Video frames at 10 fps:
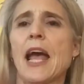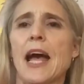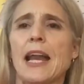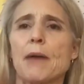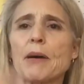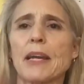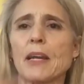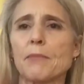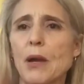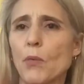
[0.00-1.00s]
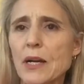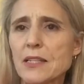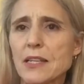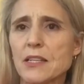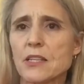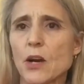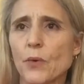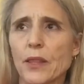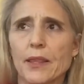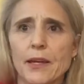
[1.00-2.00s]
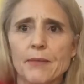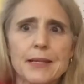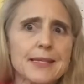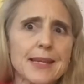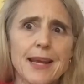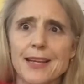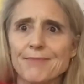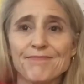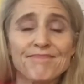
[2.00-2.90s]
And how about counting by 1s? Let's start with, let's say,